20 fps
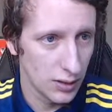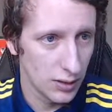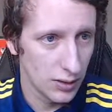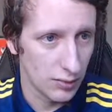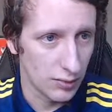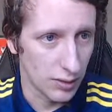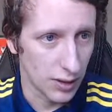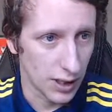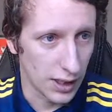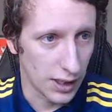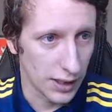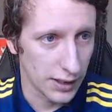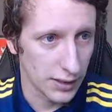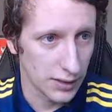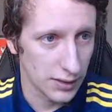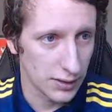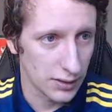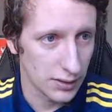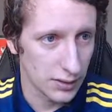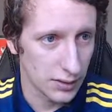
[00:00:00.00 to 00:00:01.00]
Right.
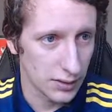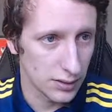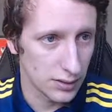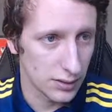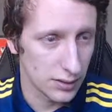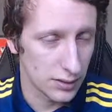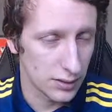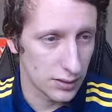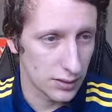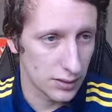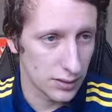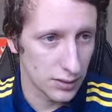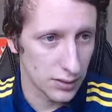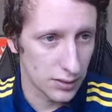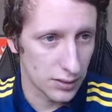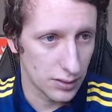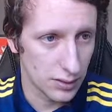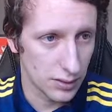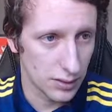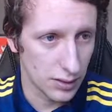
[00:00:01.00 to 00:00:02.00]

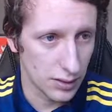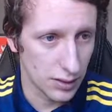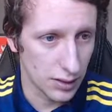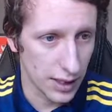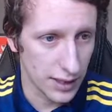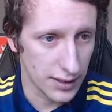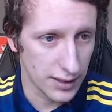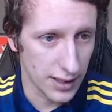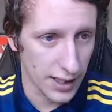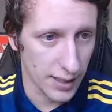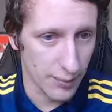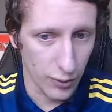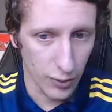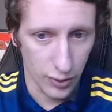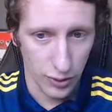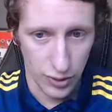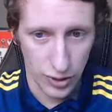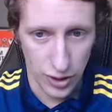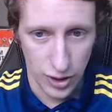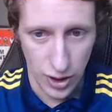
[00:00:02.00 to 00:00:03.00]
Let's get
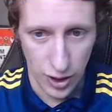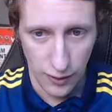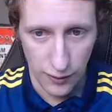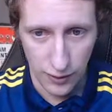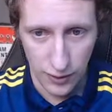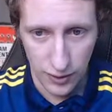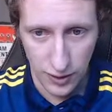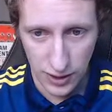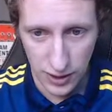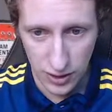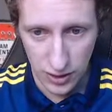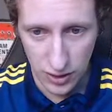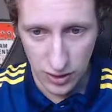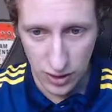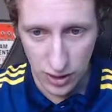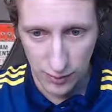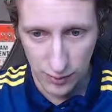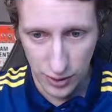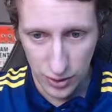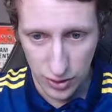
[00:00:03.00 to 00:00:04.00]
Marucci off because he
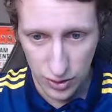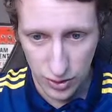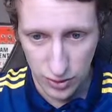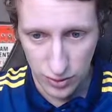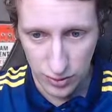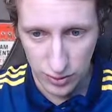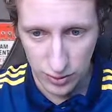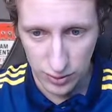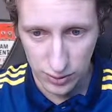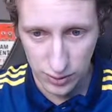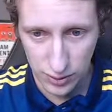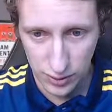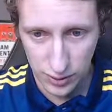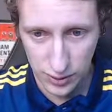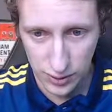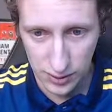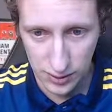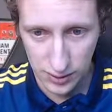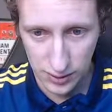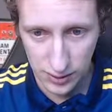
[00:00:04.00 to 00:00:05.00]
normally struggles.